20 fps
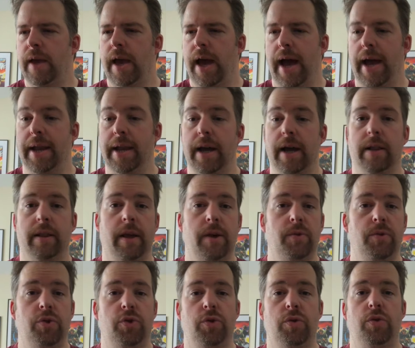And it
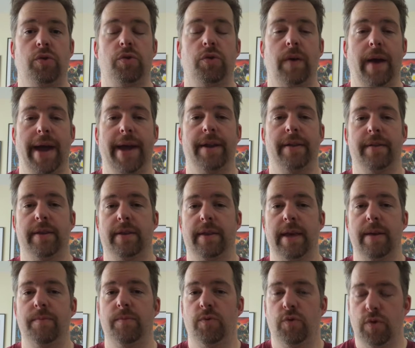allowed you to edit the
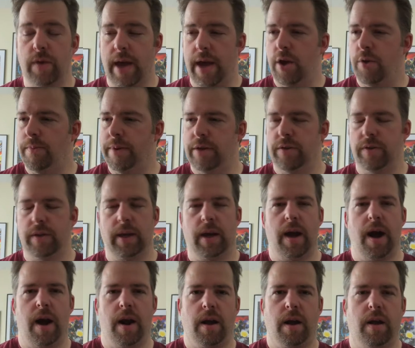teams and the helmets and the
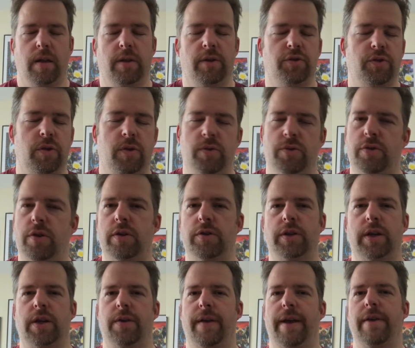car colours and all
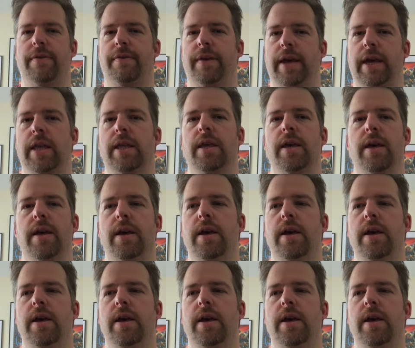sorts of great things.